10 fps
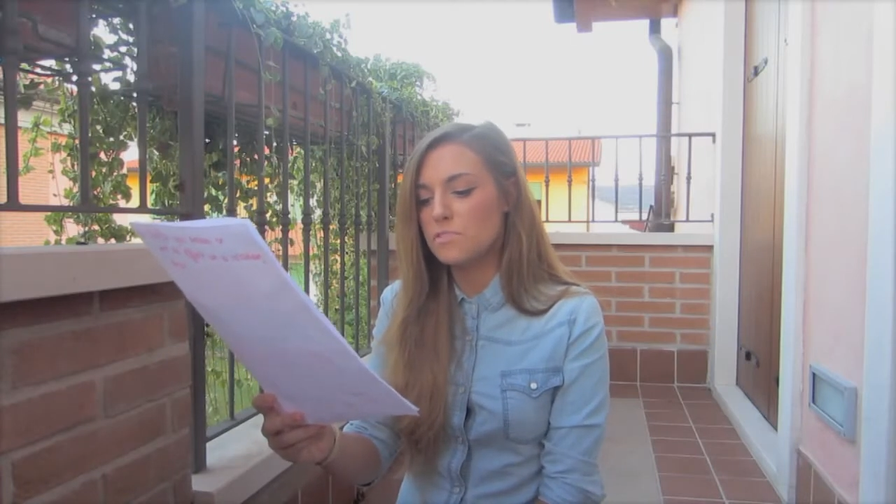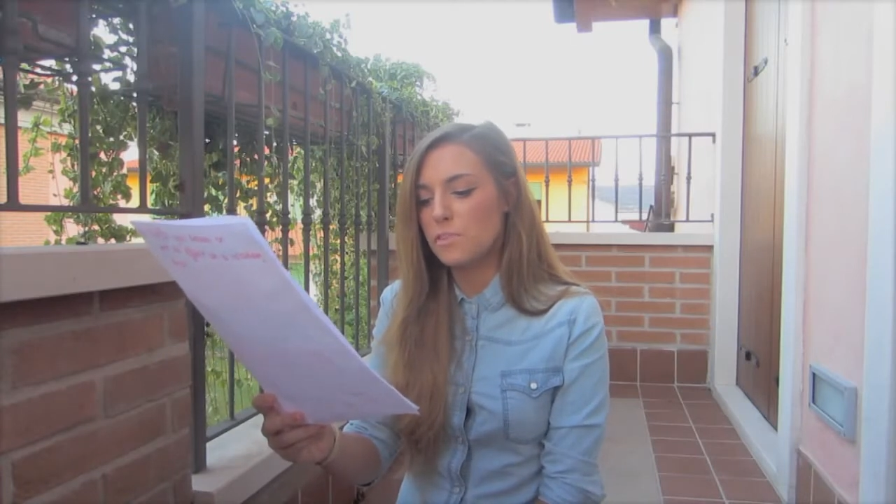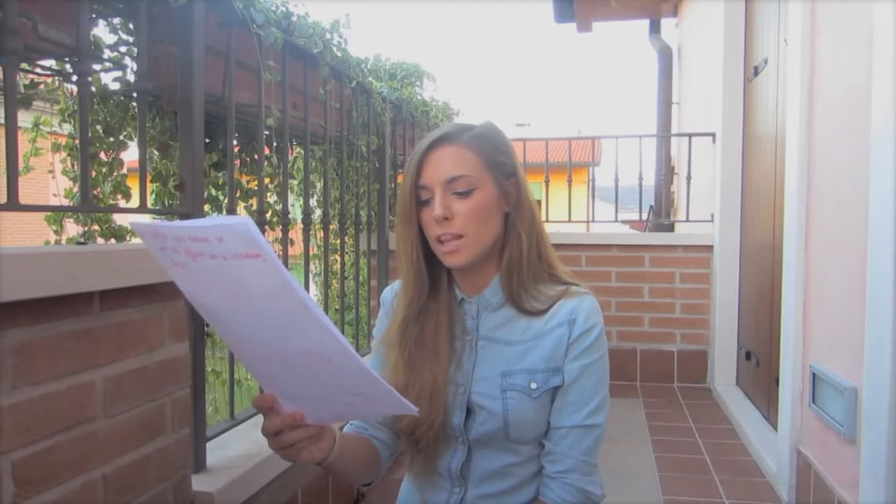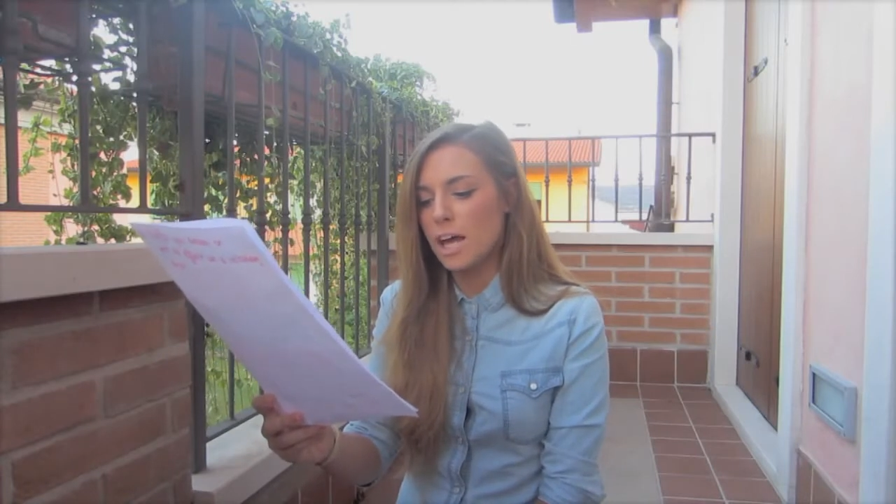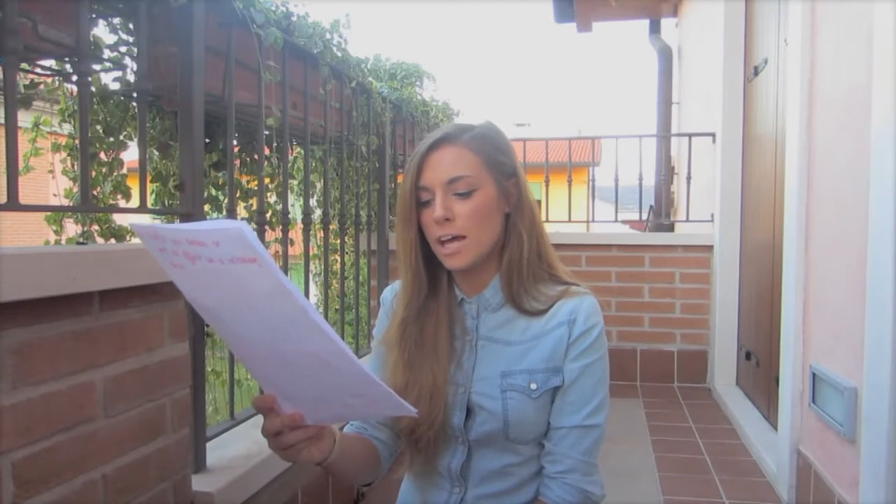
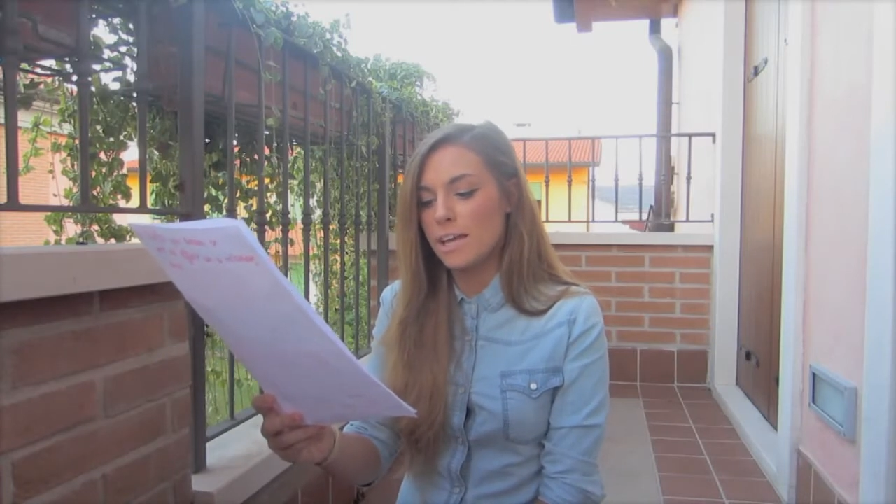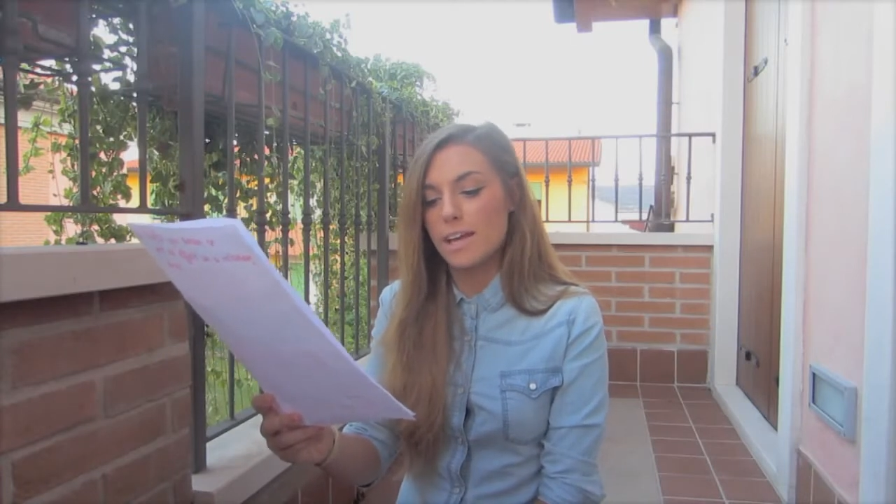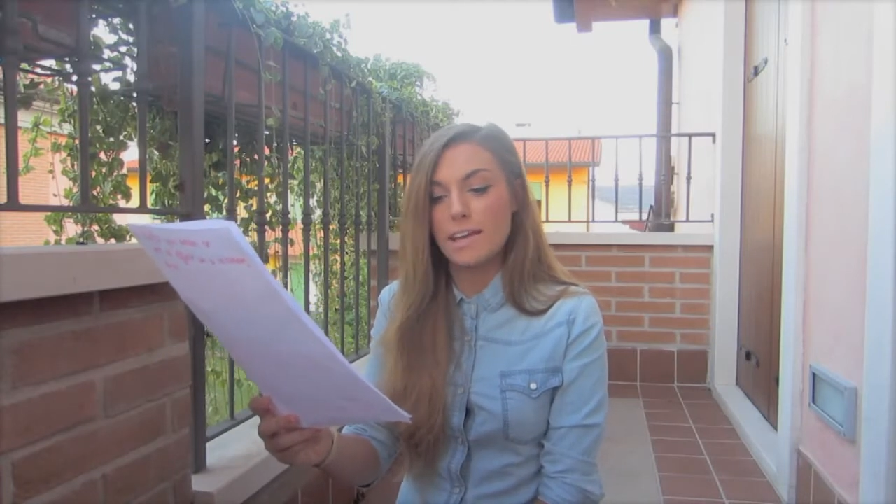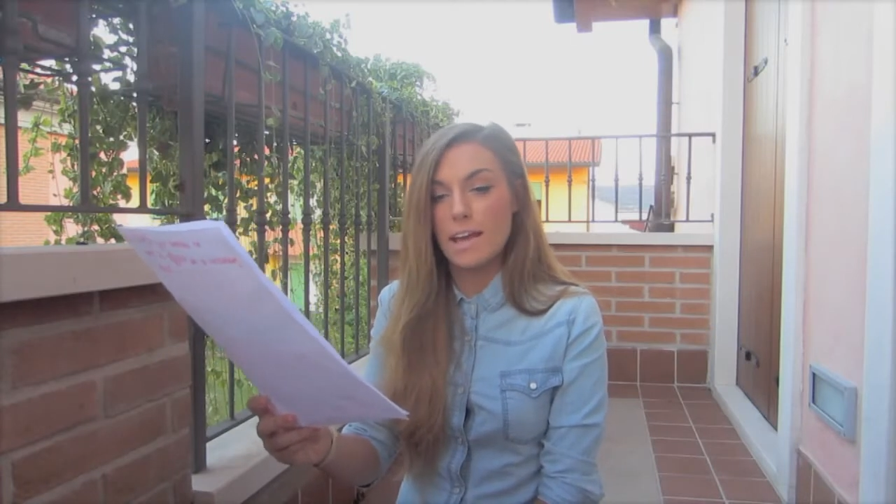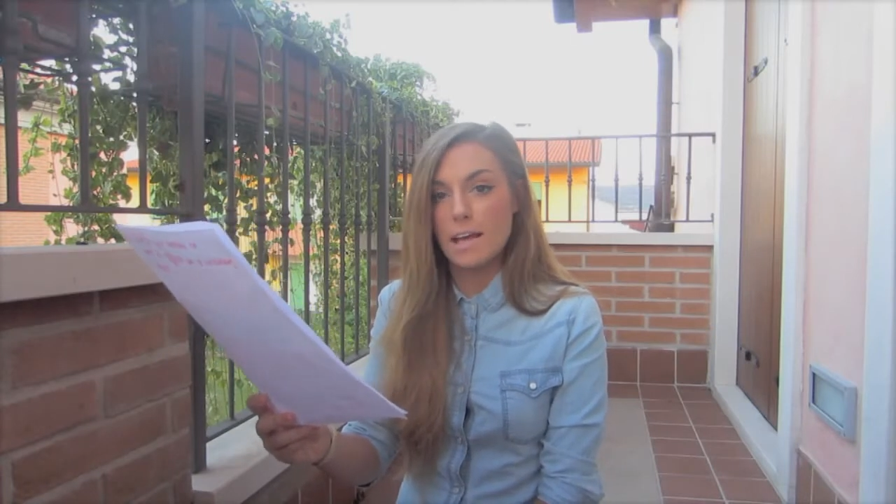
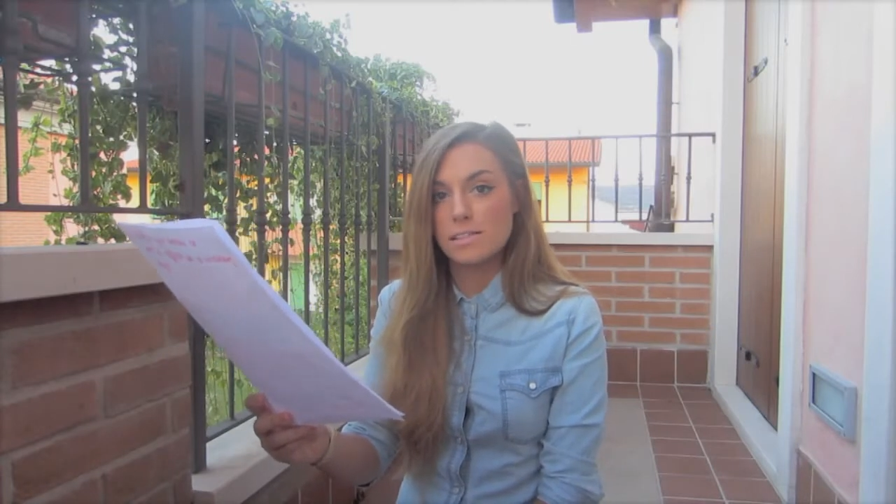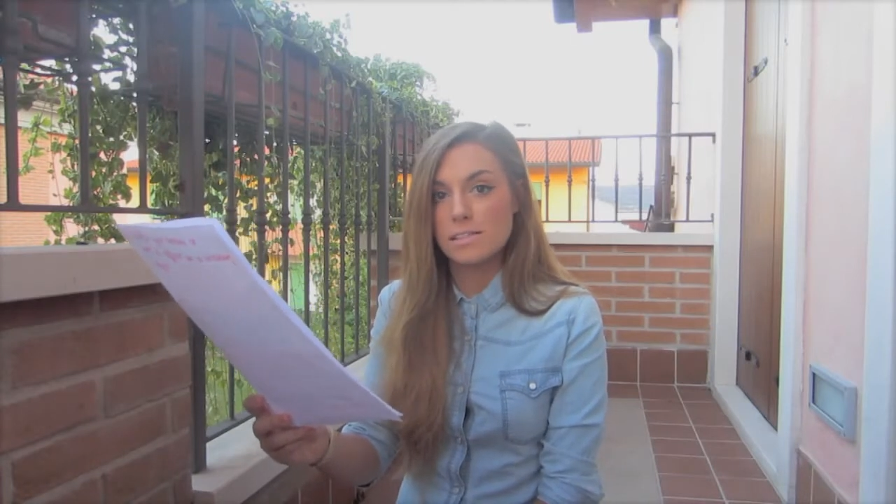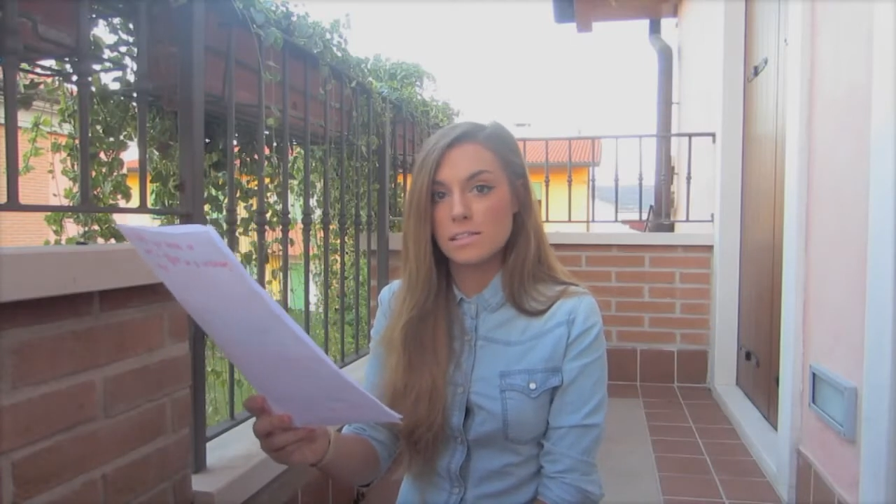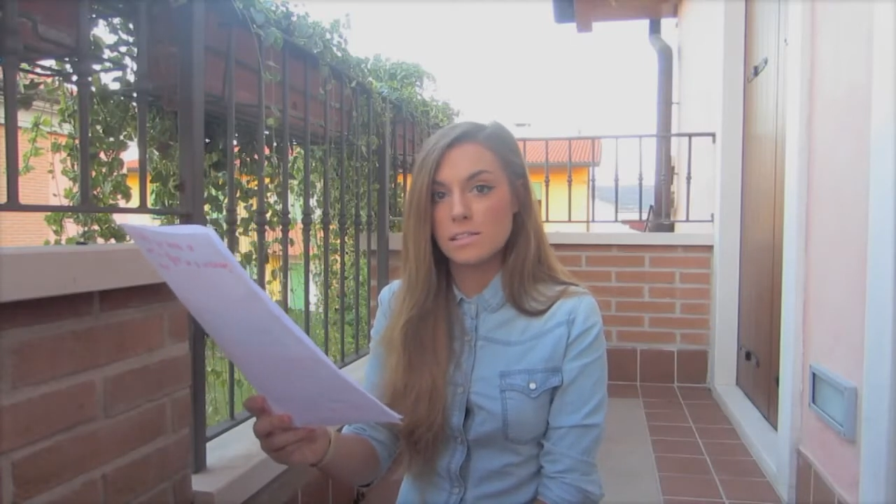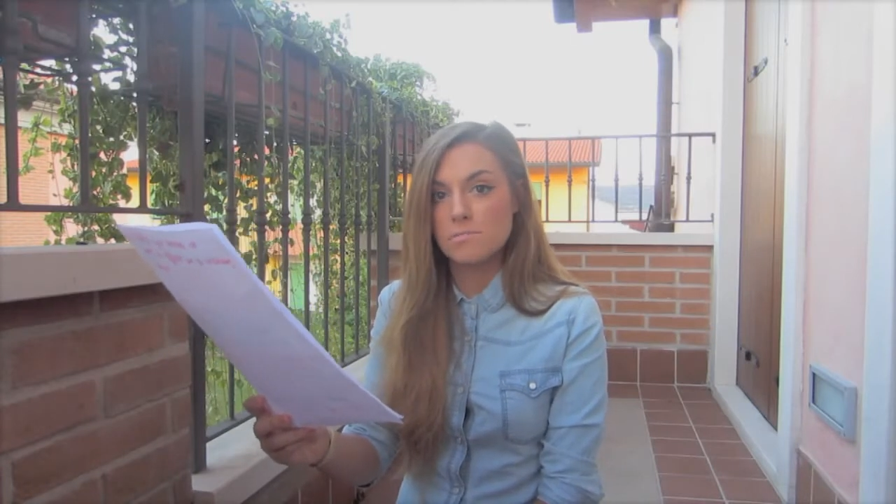fly, I
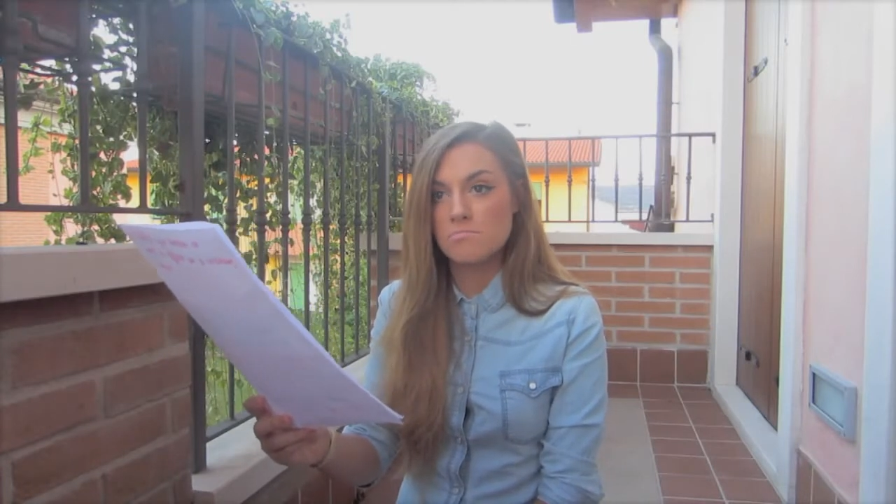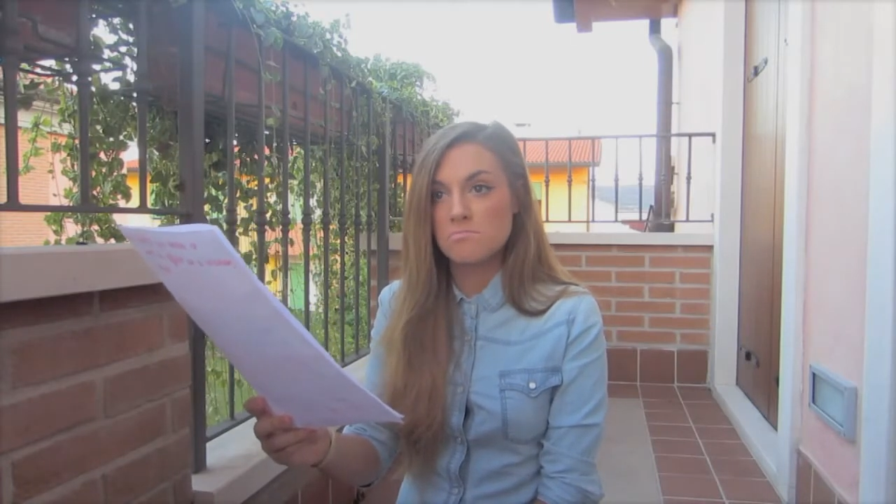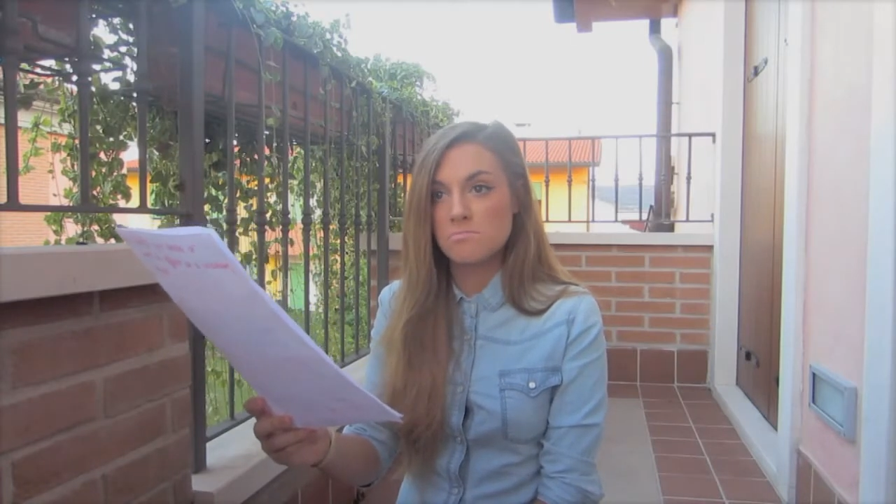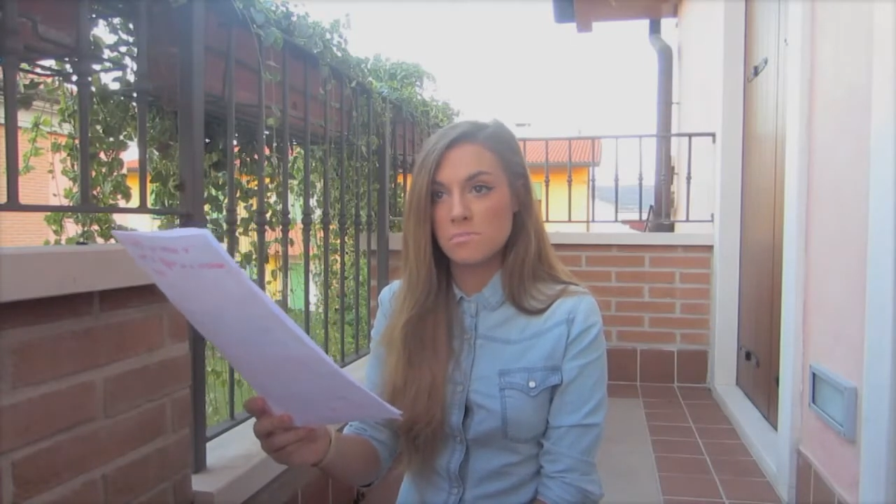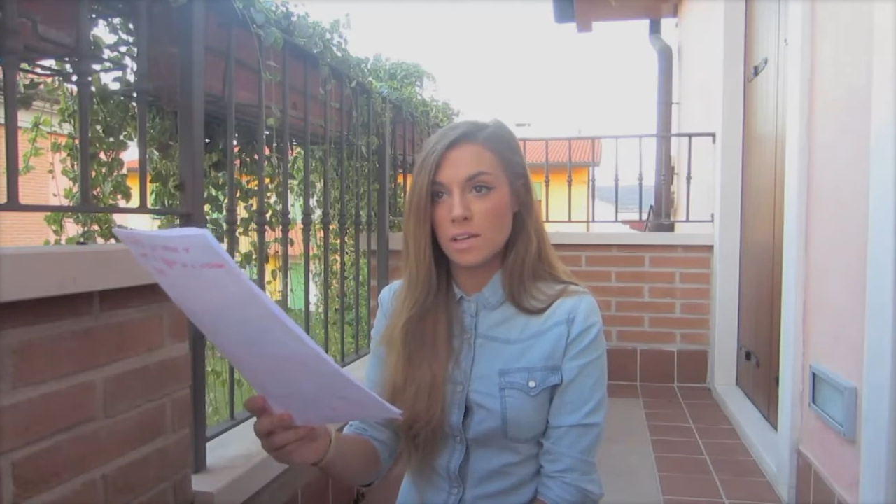
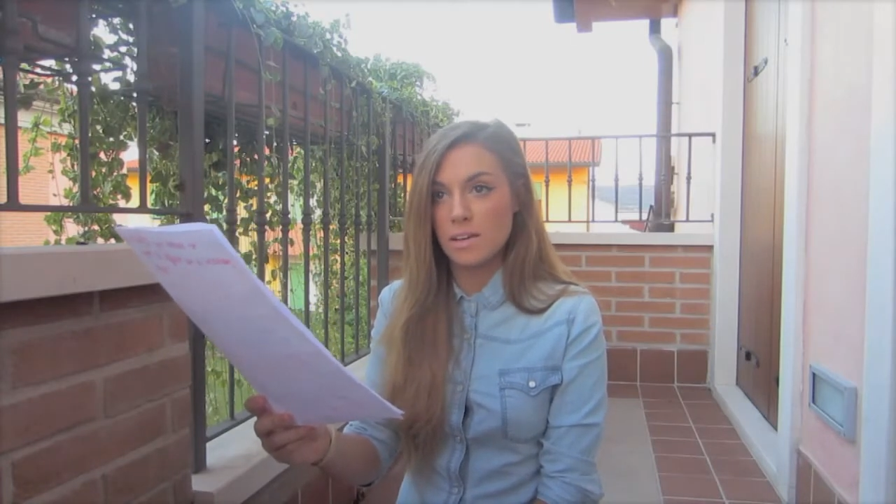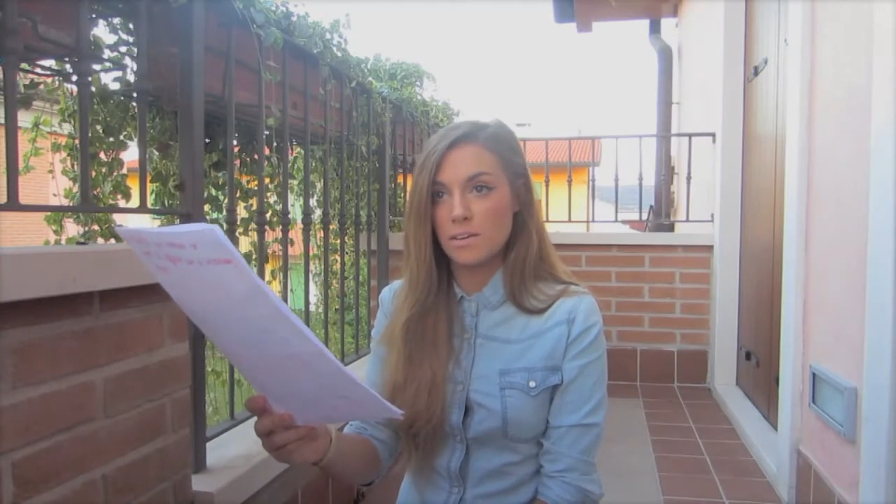guess.